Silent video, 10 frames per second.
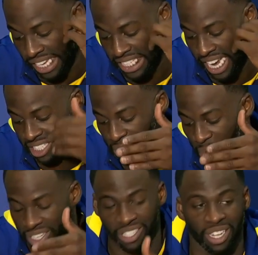That's actually
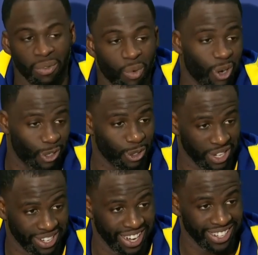one of Steph's worst
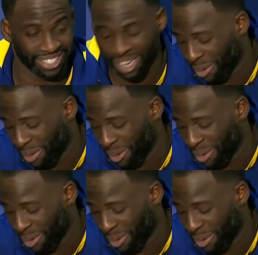shooting nights,